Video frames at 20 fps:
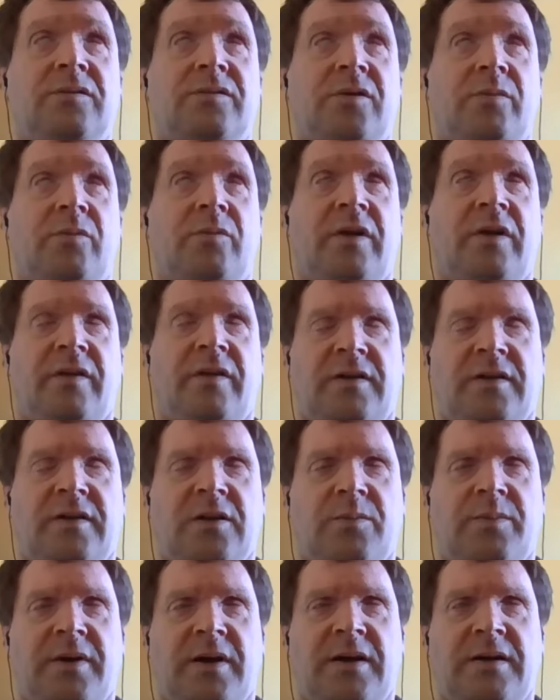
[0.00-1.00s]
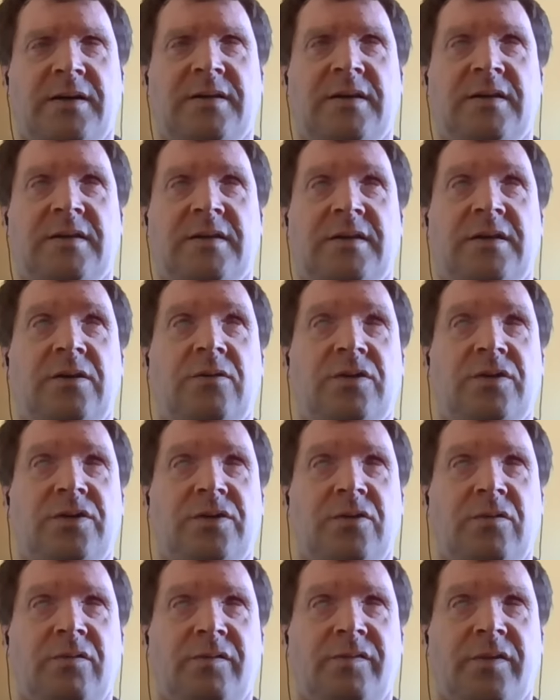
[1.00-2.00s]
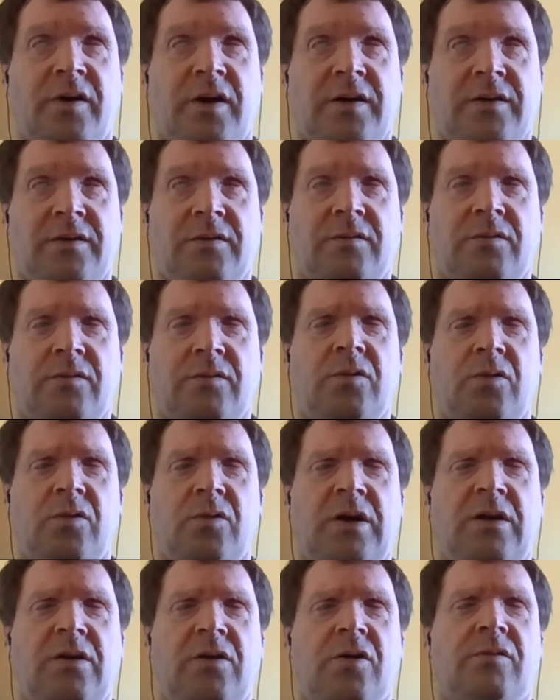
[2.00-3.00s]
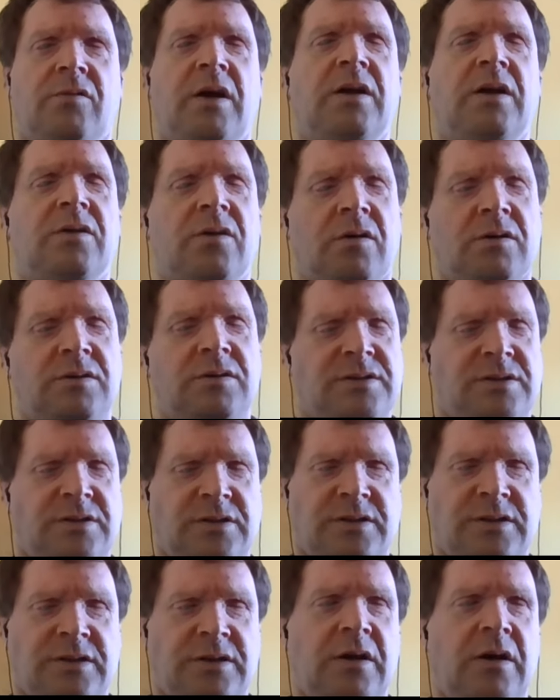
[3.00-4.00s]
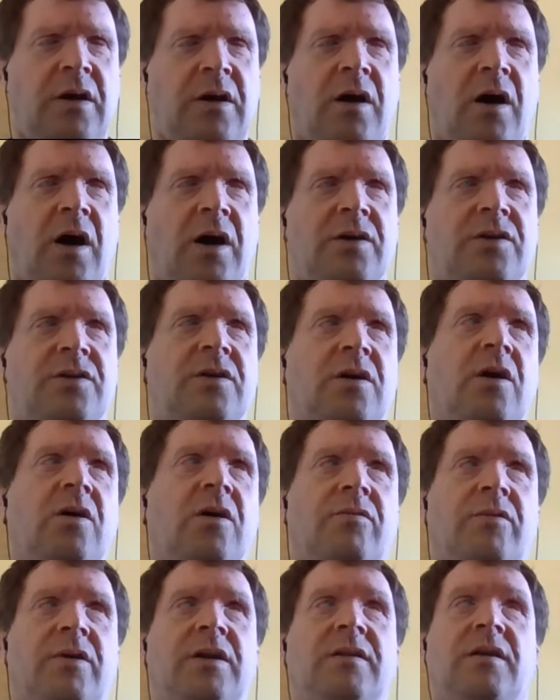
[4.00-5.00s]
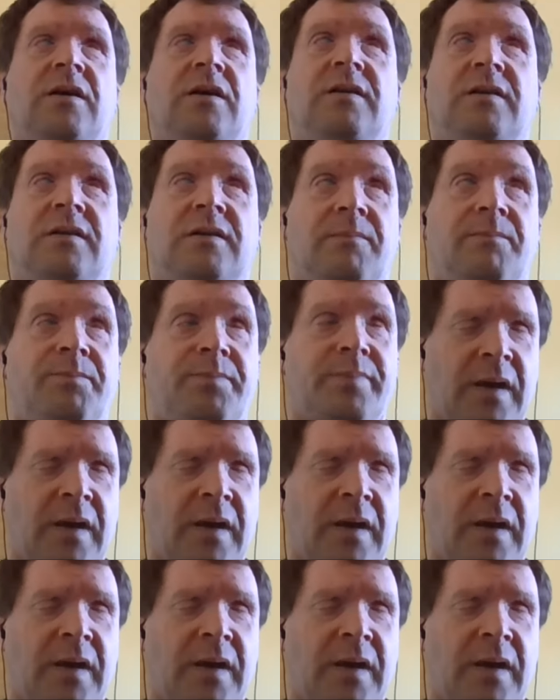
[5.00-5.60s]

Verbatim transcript: from one of these other places, you'll soon find incorrect dots and you think, I can't read this.